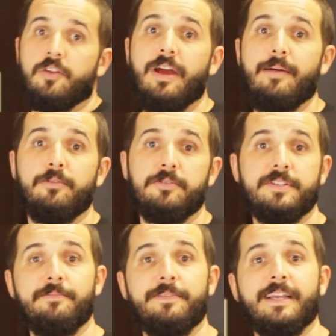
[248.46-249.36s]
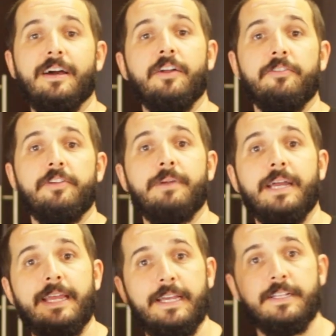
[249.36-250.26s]
Grab it with something other than
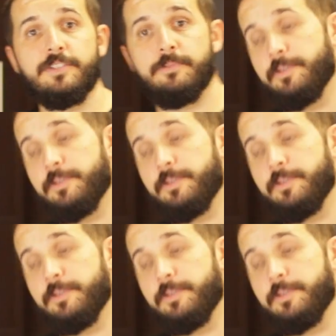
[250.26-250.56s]
my hands, so I'm